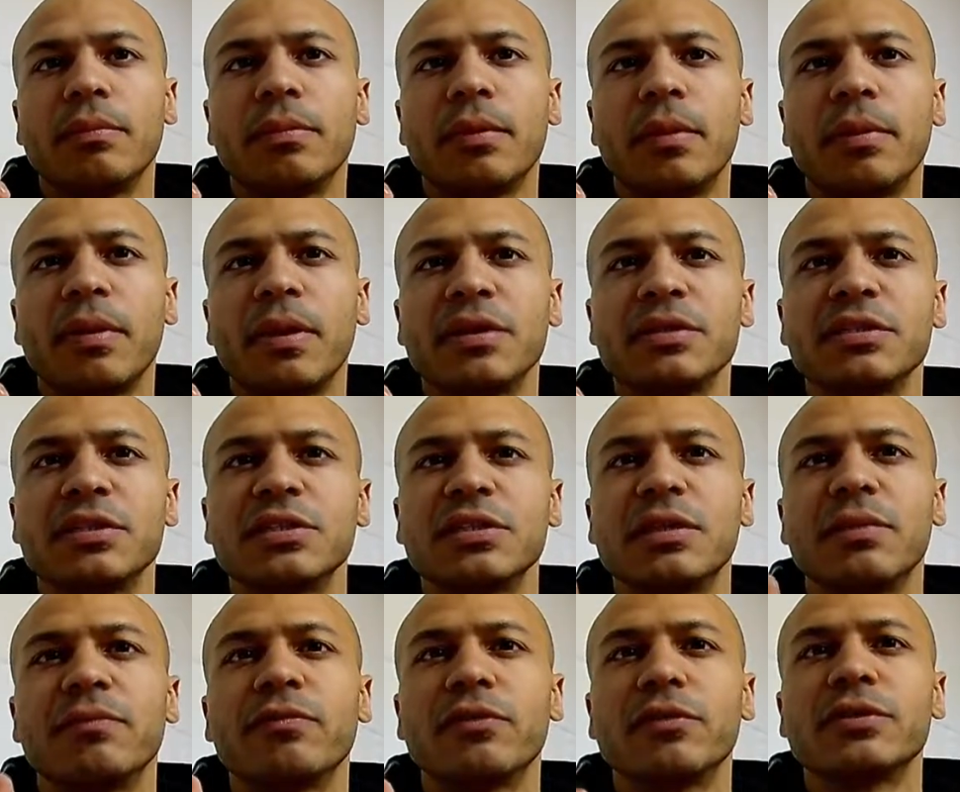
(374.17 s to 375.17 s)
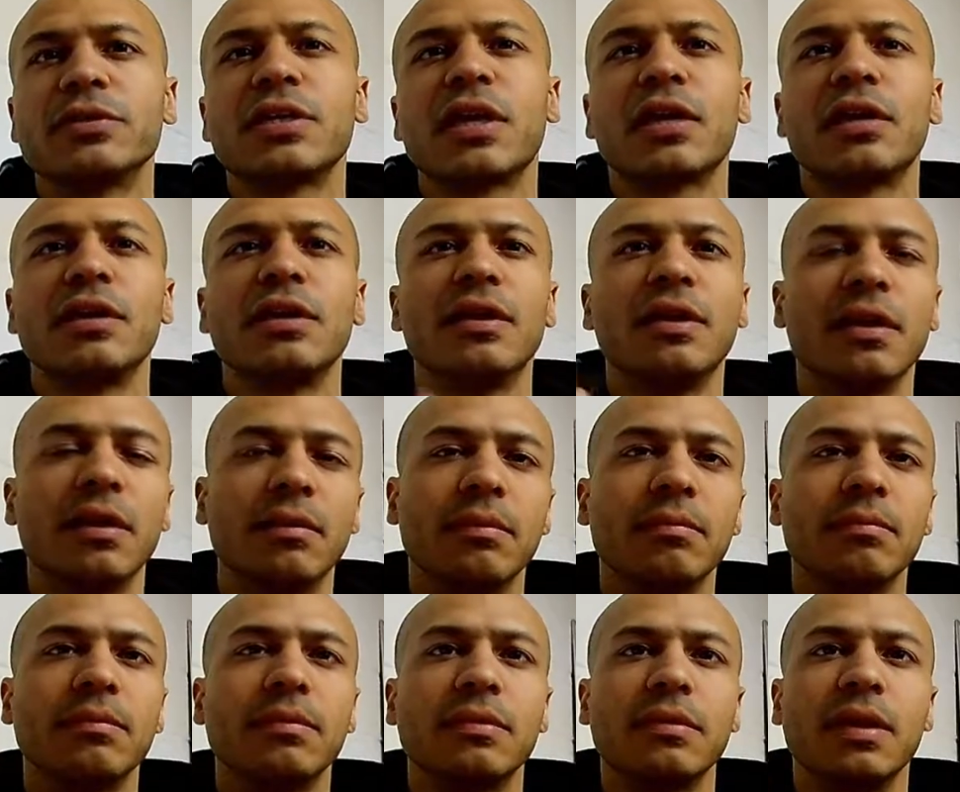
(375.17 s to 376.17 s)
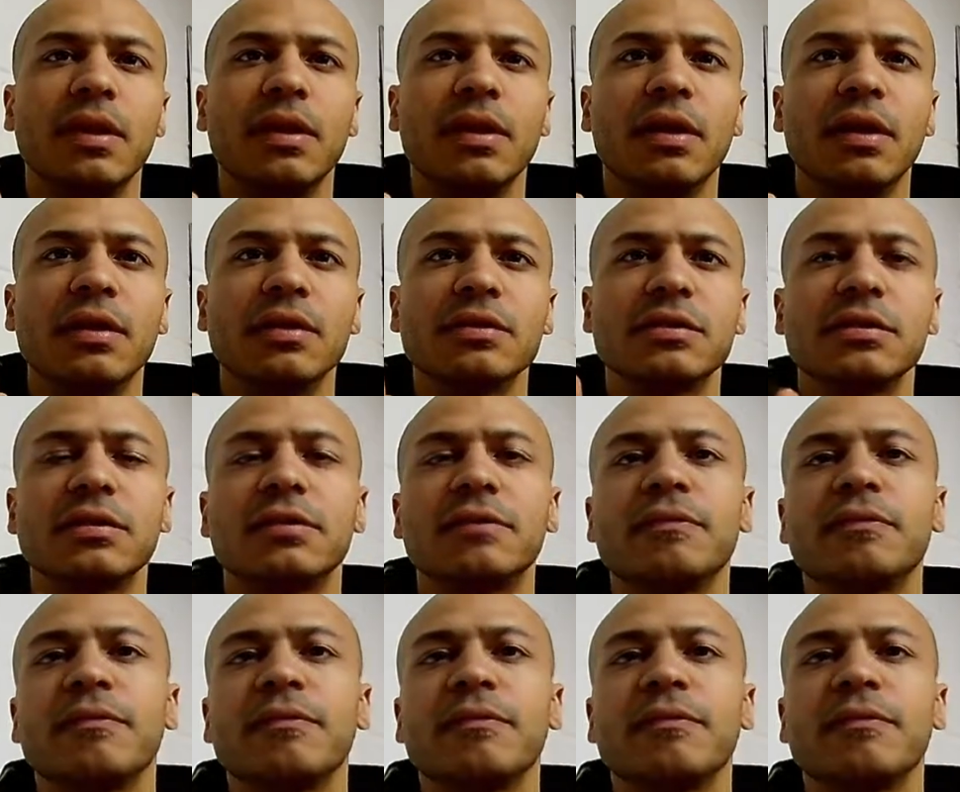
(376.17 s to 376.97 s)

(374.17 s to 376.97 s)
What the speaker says: applies the stim for a second and then ends.